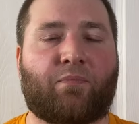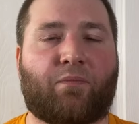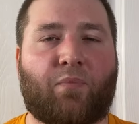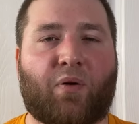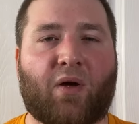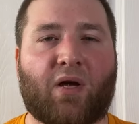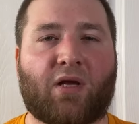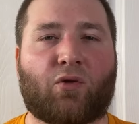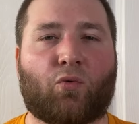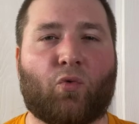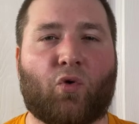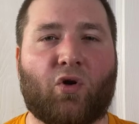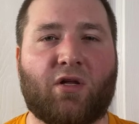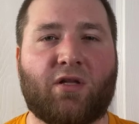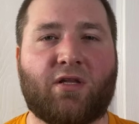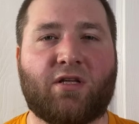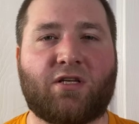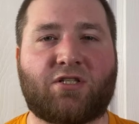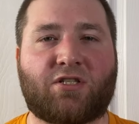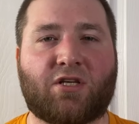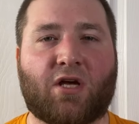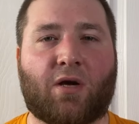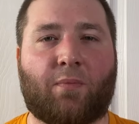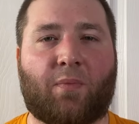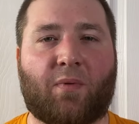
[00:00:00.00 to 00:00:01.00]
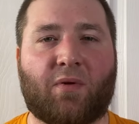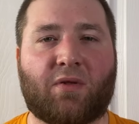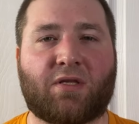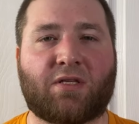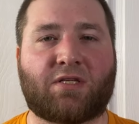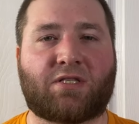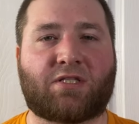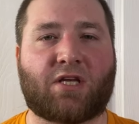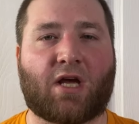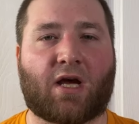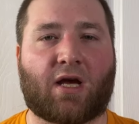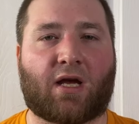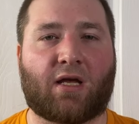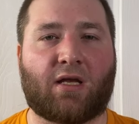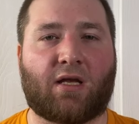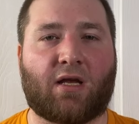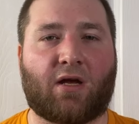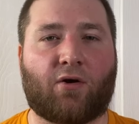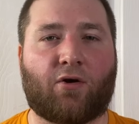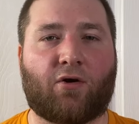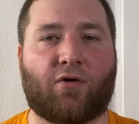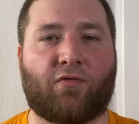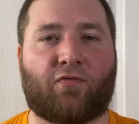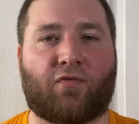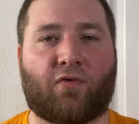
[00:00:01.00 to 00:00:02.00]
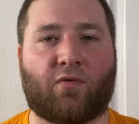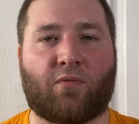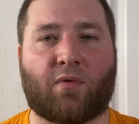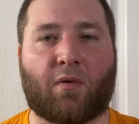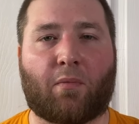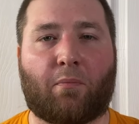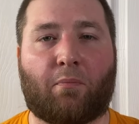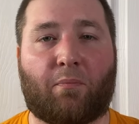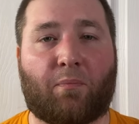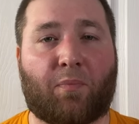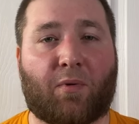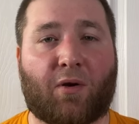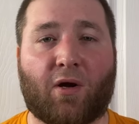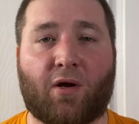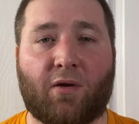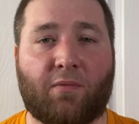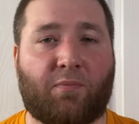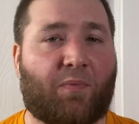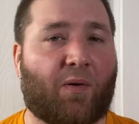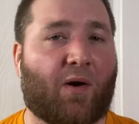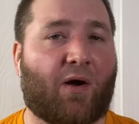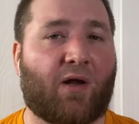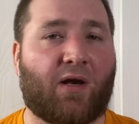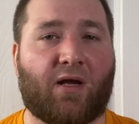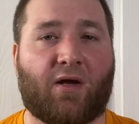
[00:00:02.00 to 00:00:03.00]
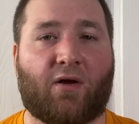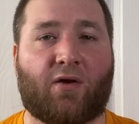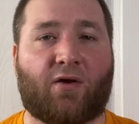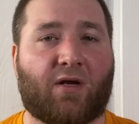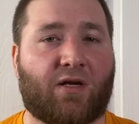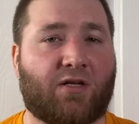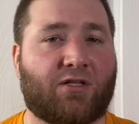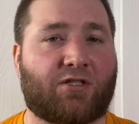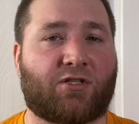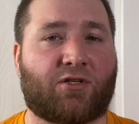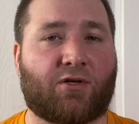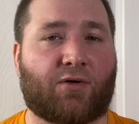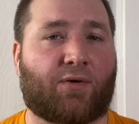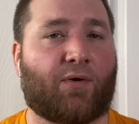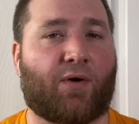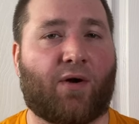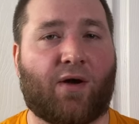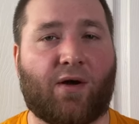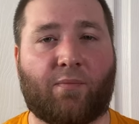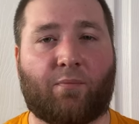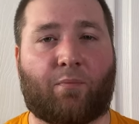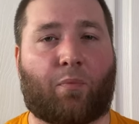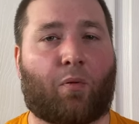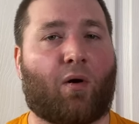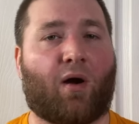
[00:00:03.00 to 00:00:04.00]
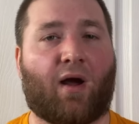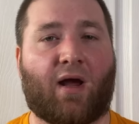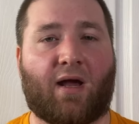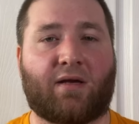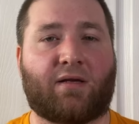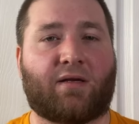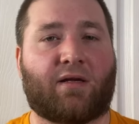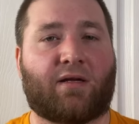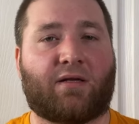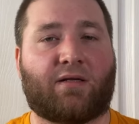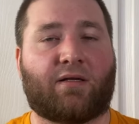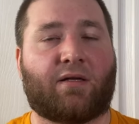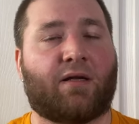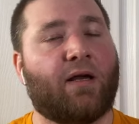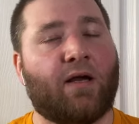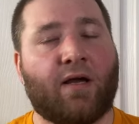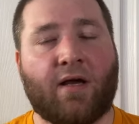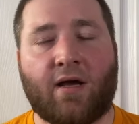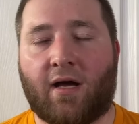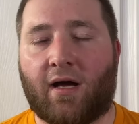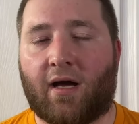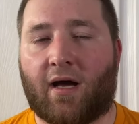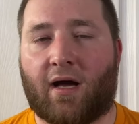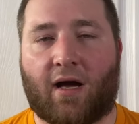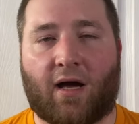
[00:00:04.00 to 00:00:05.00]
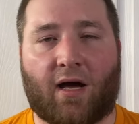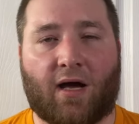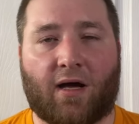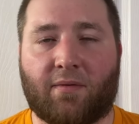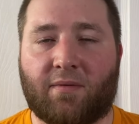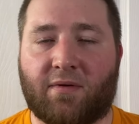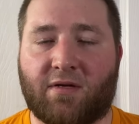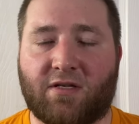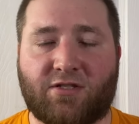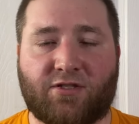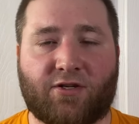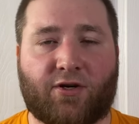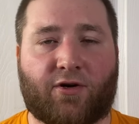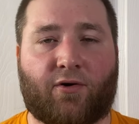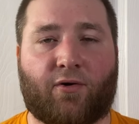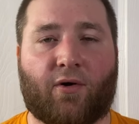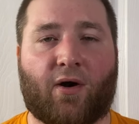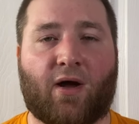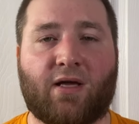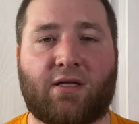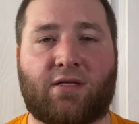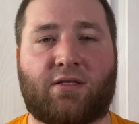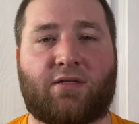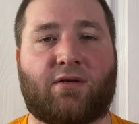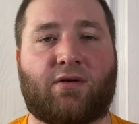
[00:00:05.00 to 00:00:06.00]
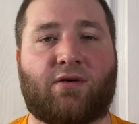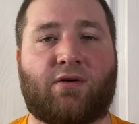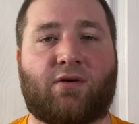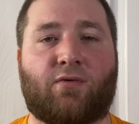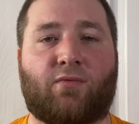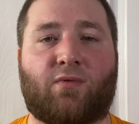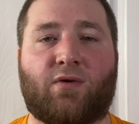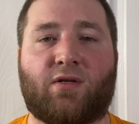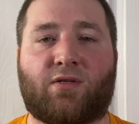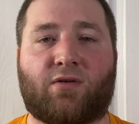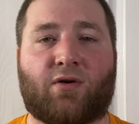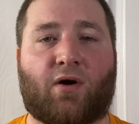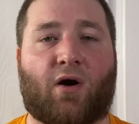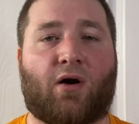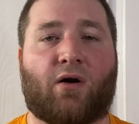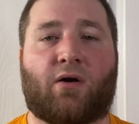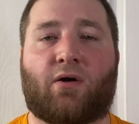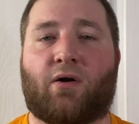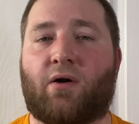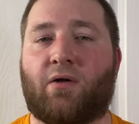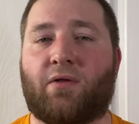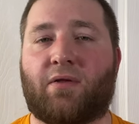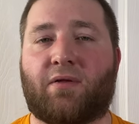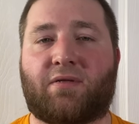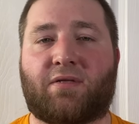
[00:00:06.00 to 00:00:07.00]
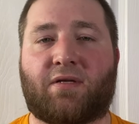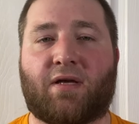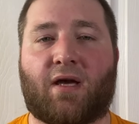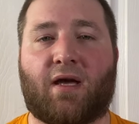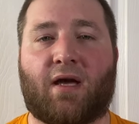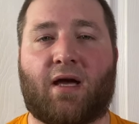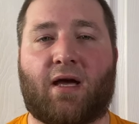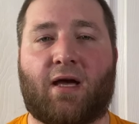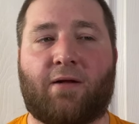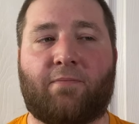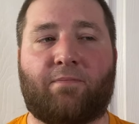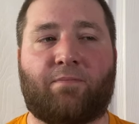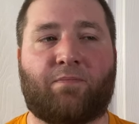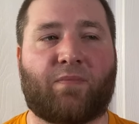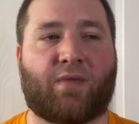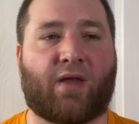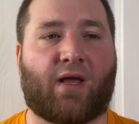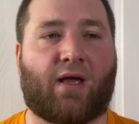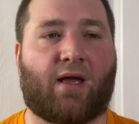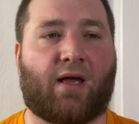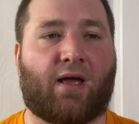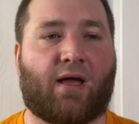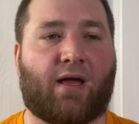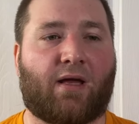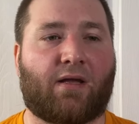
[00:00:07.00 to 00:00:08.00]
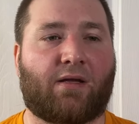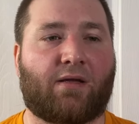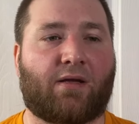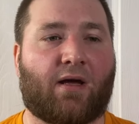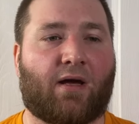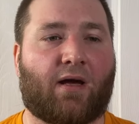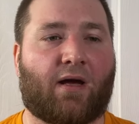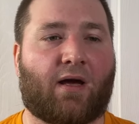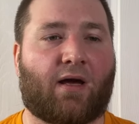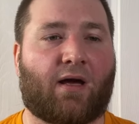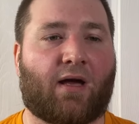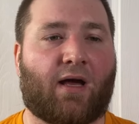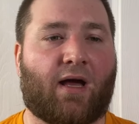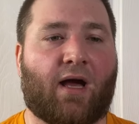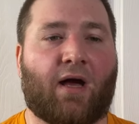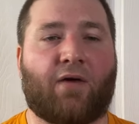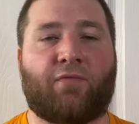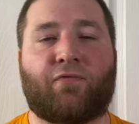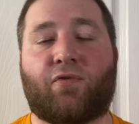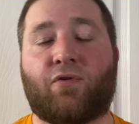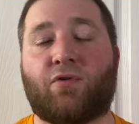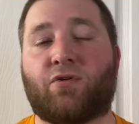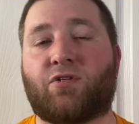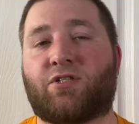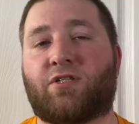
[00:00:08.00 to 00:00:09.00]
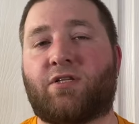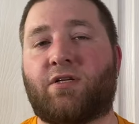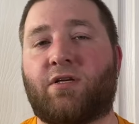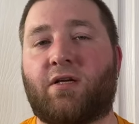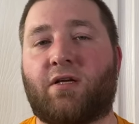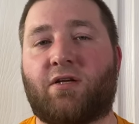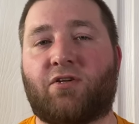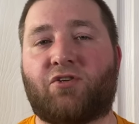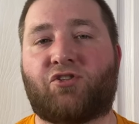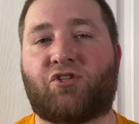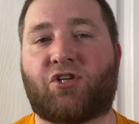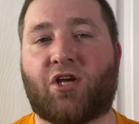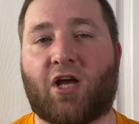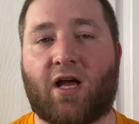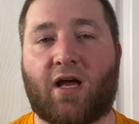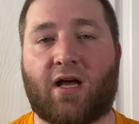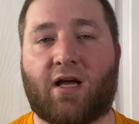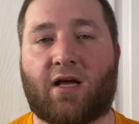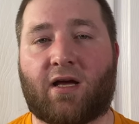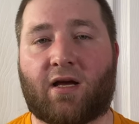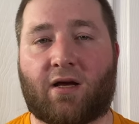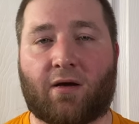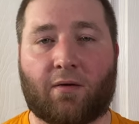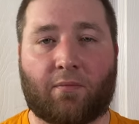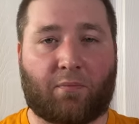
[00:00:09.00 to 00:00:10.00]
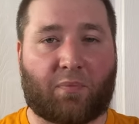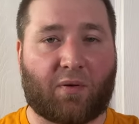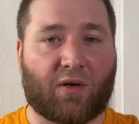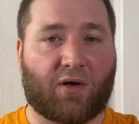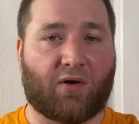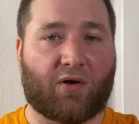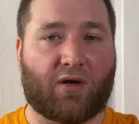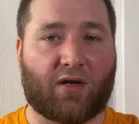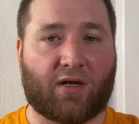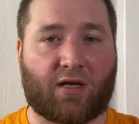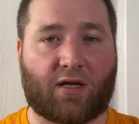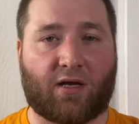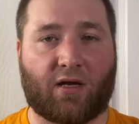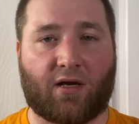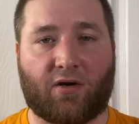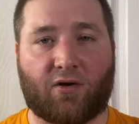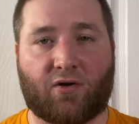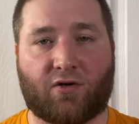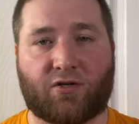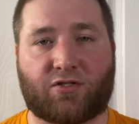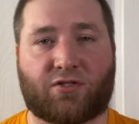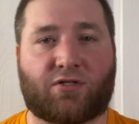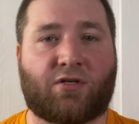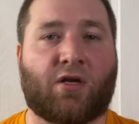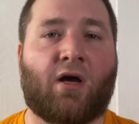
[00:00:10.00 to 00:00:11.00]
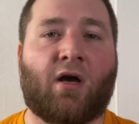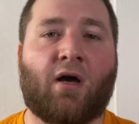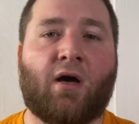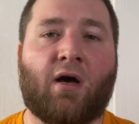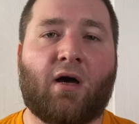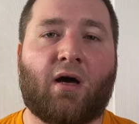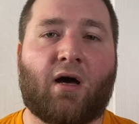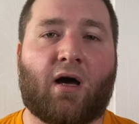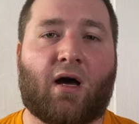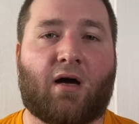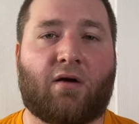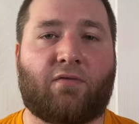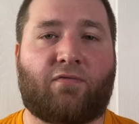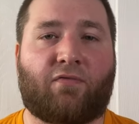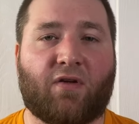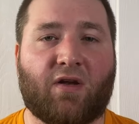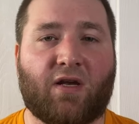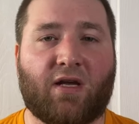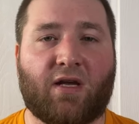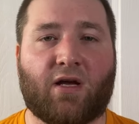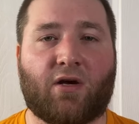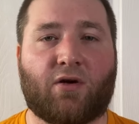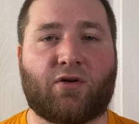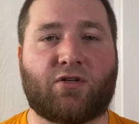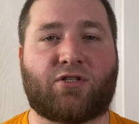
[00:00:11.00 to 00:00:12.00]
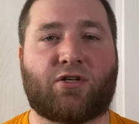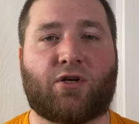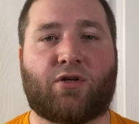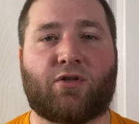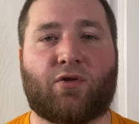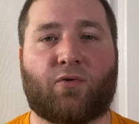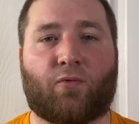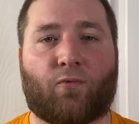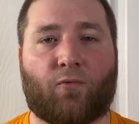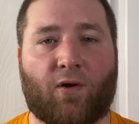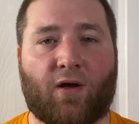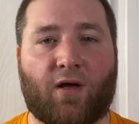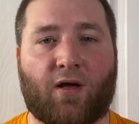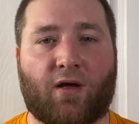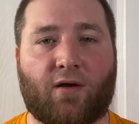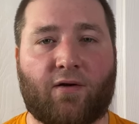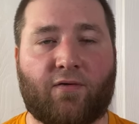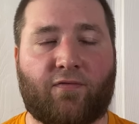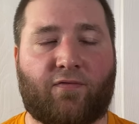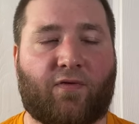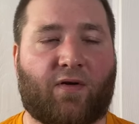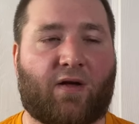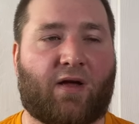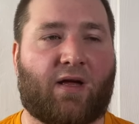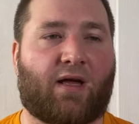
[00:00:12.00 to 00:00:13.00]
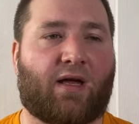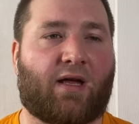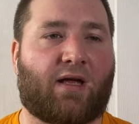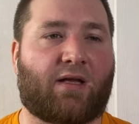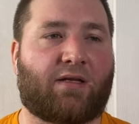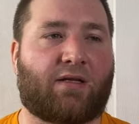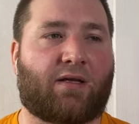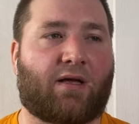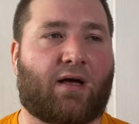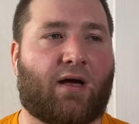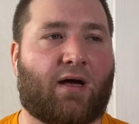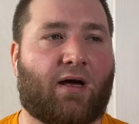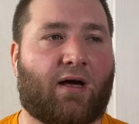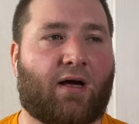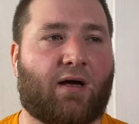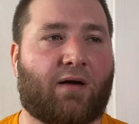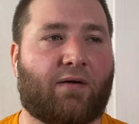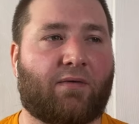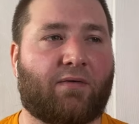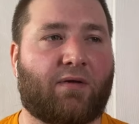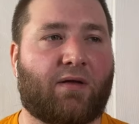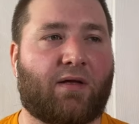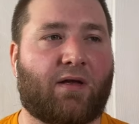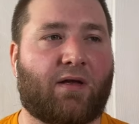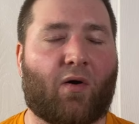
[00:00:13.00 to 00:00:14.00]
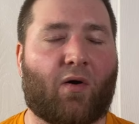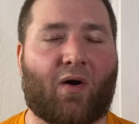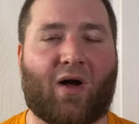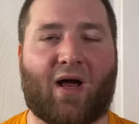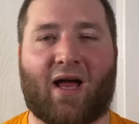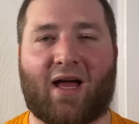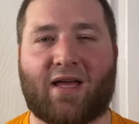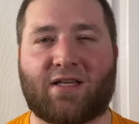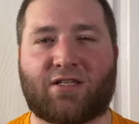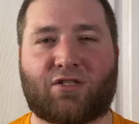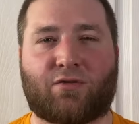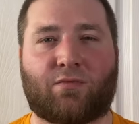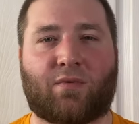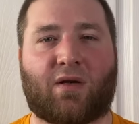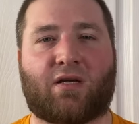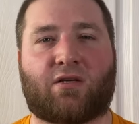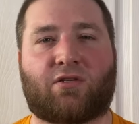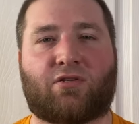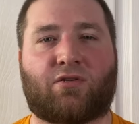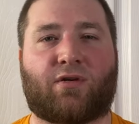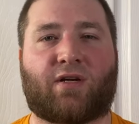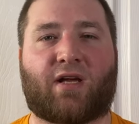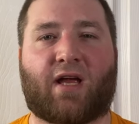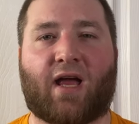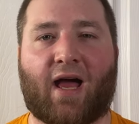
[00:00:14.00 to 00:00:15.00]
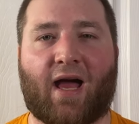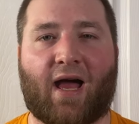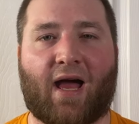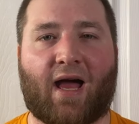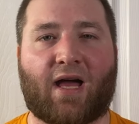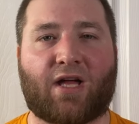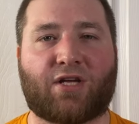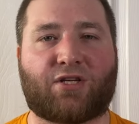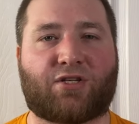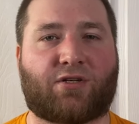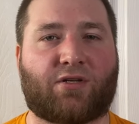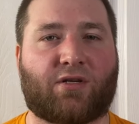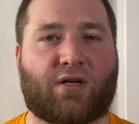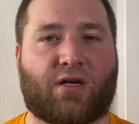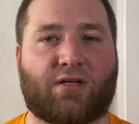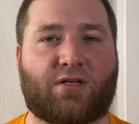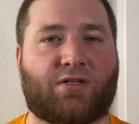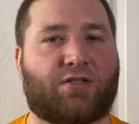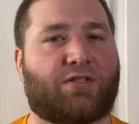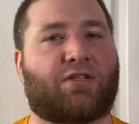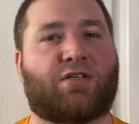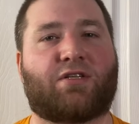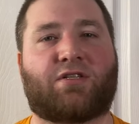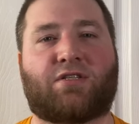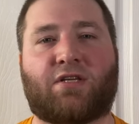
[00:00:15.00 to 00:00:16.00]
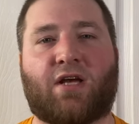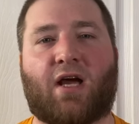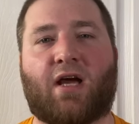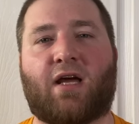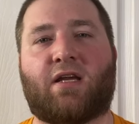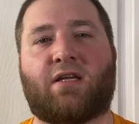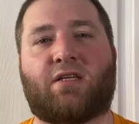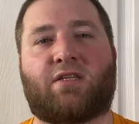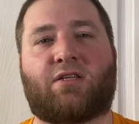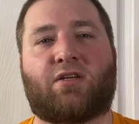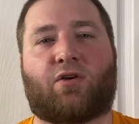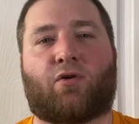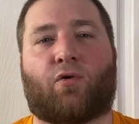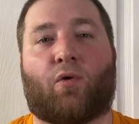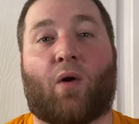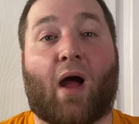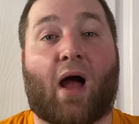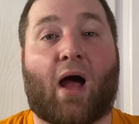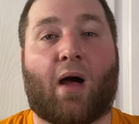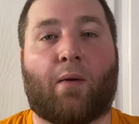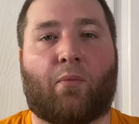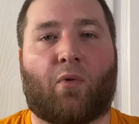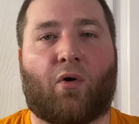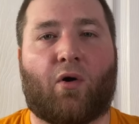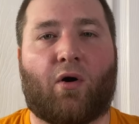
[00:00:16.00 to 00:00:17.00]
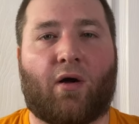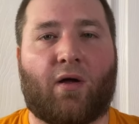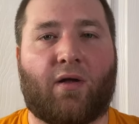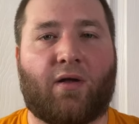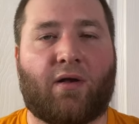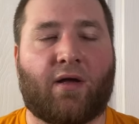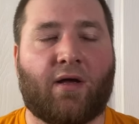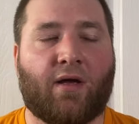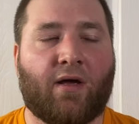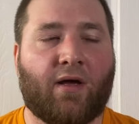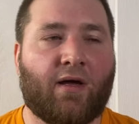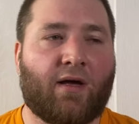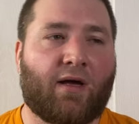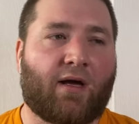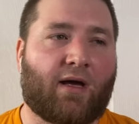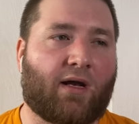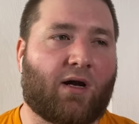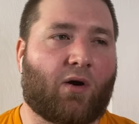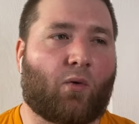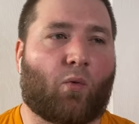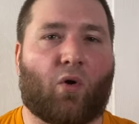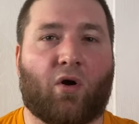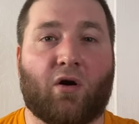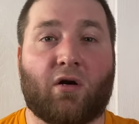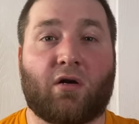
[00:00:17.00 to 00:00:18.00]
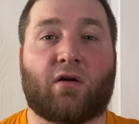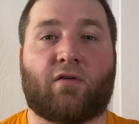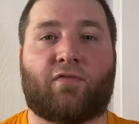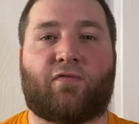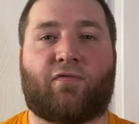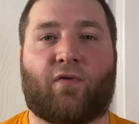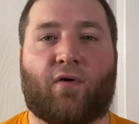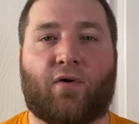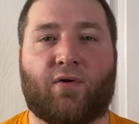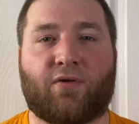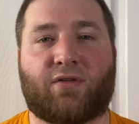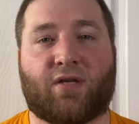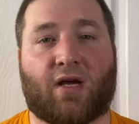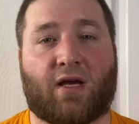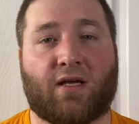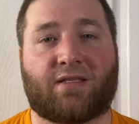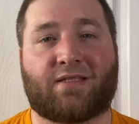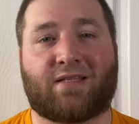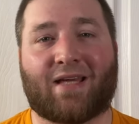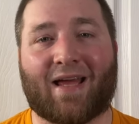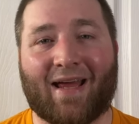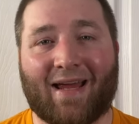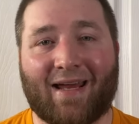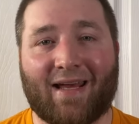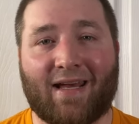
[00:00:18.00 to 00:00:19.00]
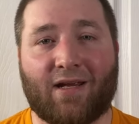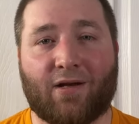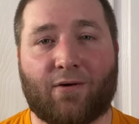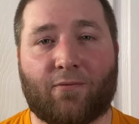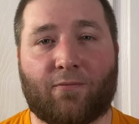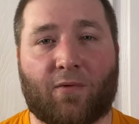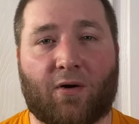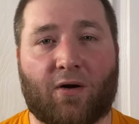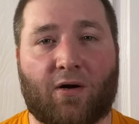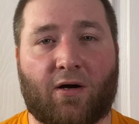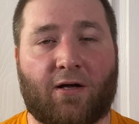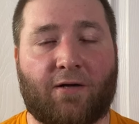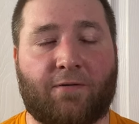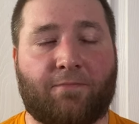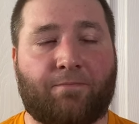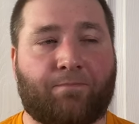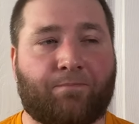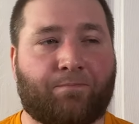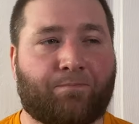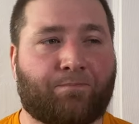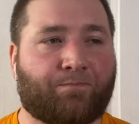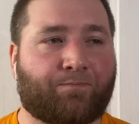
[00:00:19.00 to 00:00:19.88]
picked one of these up on the secondary from a good buddy on Instagram, Brandon. Um, he's a great dude. We talk all the time. And uh, after seeing Jake, Bearded Gears, uh, videos on the Riv, and, uh, you had some extra cash, and I just decided to grab one, and I wanted a full titanium one.